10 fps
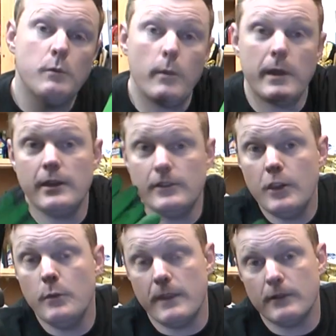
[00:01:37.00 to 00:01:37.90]
what we're going to
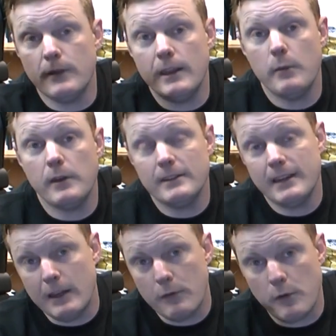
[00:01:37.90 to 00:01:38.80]
do with this video. We're going to
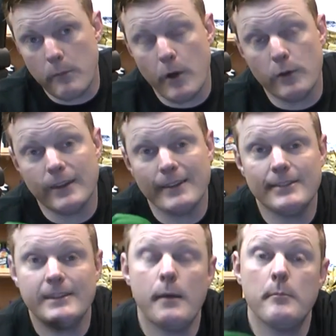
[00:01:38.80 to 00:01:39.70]
take you through the process
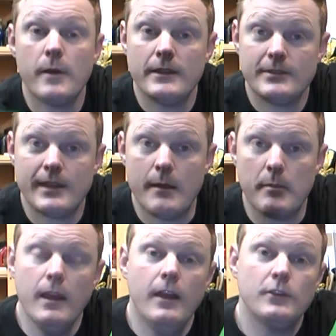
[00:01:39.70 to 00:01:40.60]
step by step.
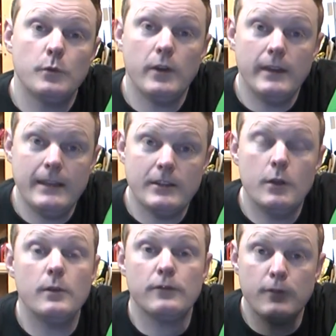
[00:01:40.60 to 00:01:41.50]
So all you need to
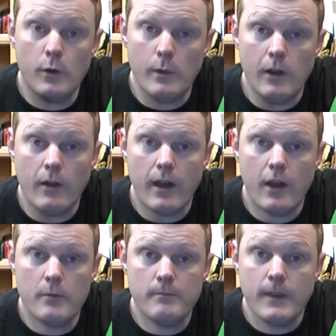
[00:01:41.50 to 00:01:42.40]
do is follow along at
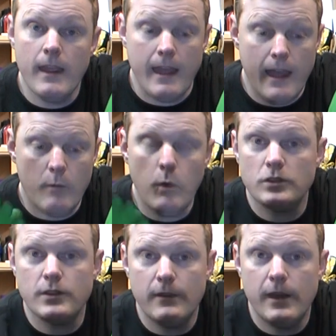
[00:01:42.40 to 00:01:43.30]
home,
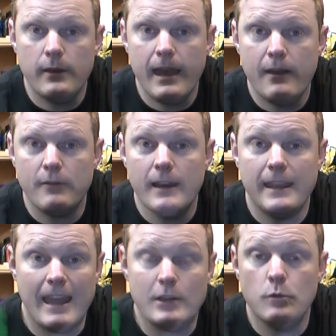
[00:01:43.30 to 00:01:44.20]
watch the video
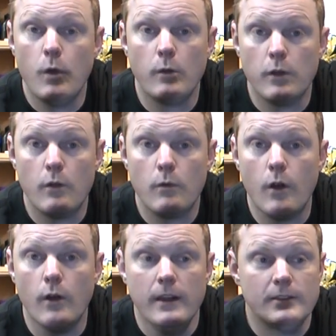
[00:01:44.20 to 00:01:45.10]
carefully, and you won't go
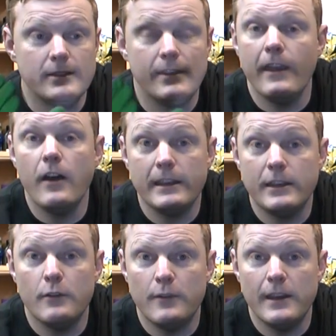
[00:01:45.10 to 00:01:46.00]
wrong. So this is the
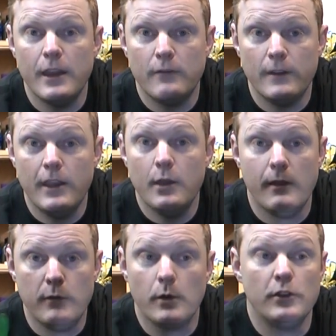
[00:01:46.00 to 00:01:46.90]
ideal video for you
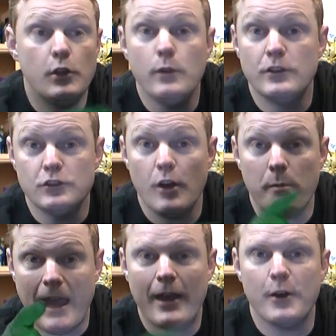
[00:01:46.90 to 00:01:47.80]
if you want to do this job
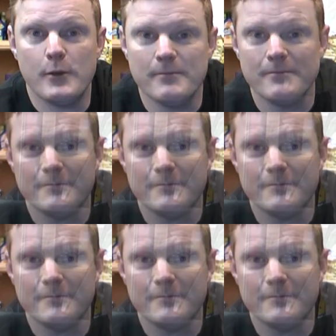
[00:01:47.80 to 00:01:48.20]
at home.